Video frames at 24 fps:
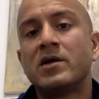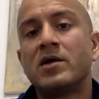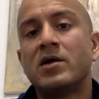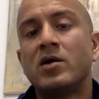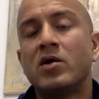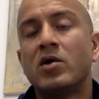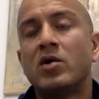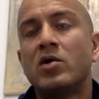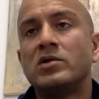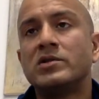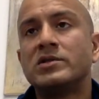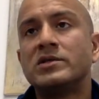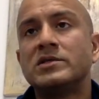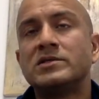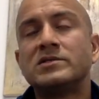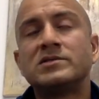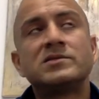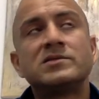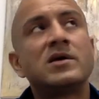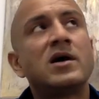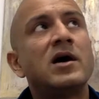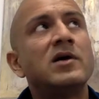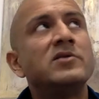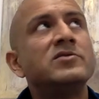all
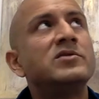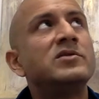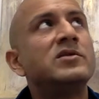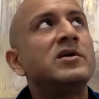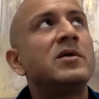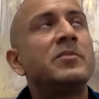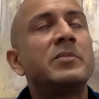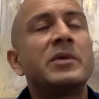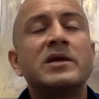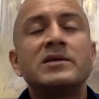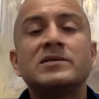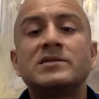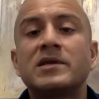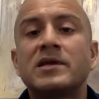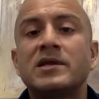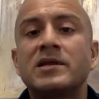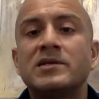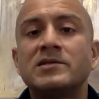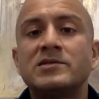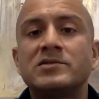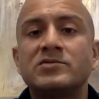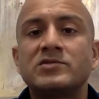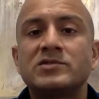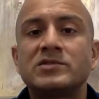these other amazing and
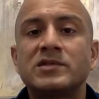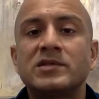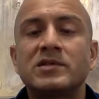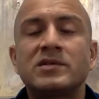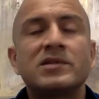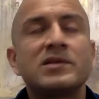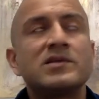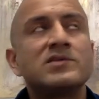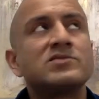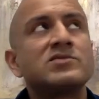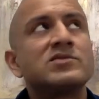interesting things.